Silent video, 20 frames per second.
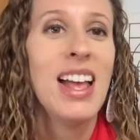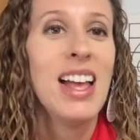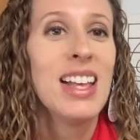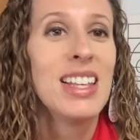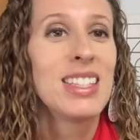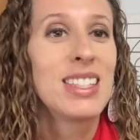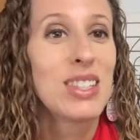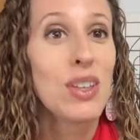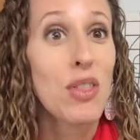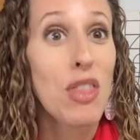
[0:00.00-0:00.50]

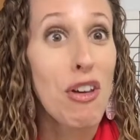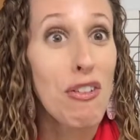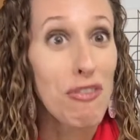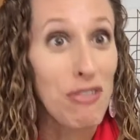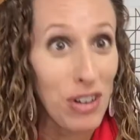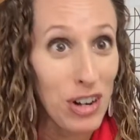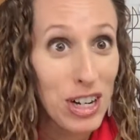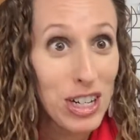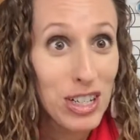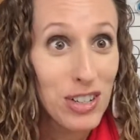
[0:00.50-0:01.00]
So the
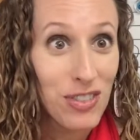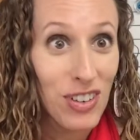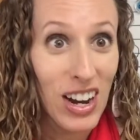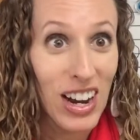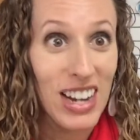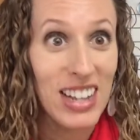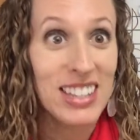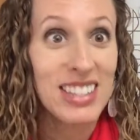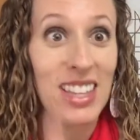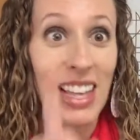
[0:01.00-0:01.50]
first
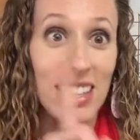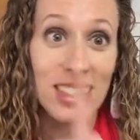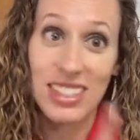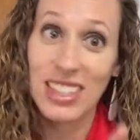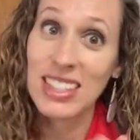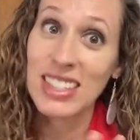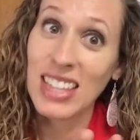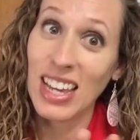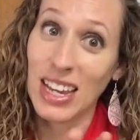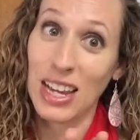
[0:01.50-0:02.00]
phrase, that's
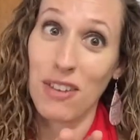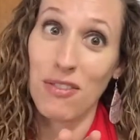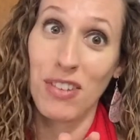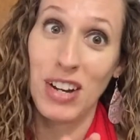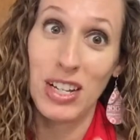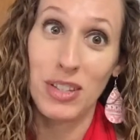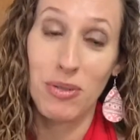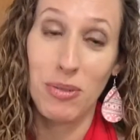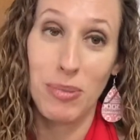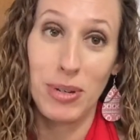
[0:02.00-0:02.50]
the second
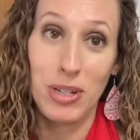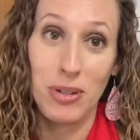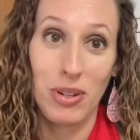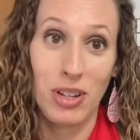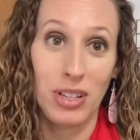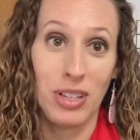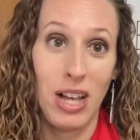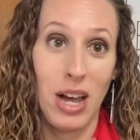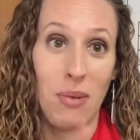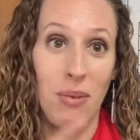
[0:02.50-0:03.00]
phrase we've been doing
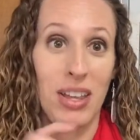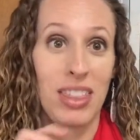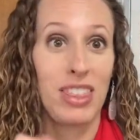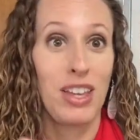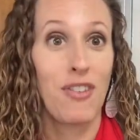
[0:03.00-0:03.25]
a lot with.